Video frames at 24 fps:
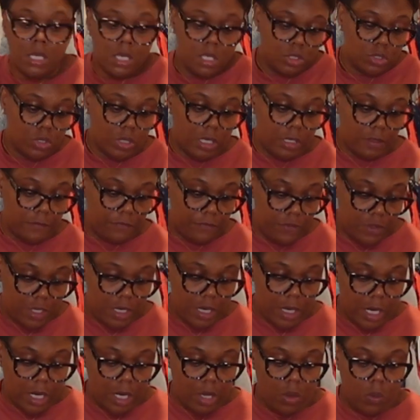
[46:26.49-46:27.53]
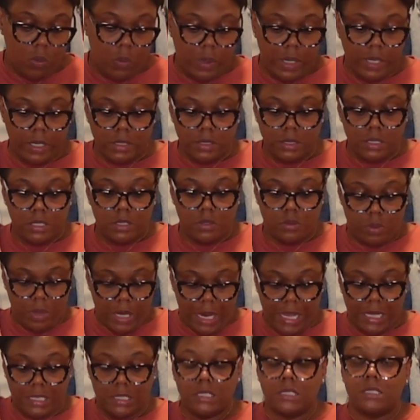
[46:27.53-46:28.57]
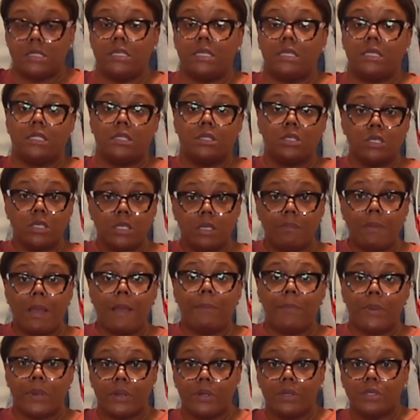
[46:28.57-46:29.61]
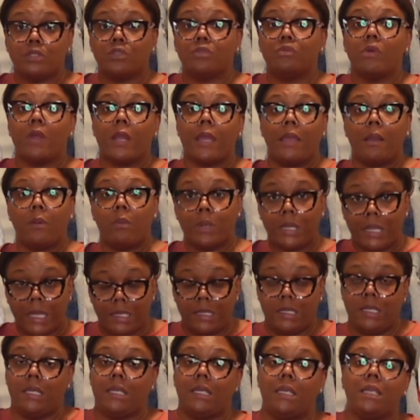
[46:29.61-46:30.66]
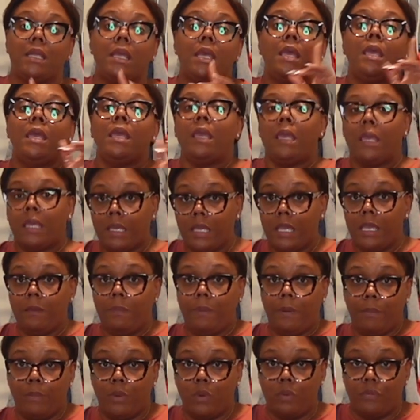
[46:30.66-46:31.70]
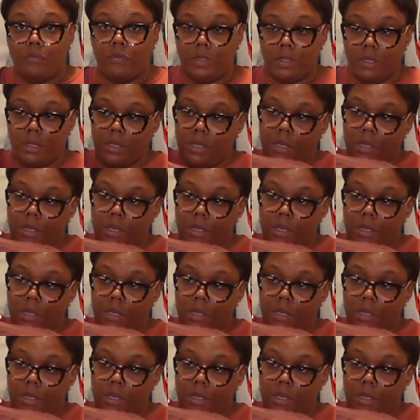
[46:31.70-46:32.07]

trying to figure out where's this where I just need to look in my purse, grab what I need, and keep it moving.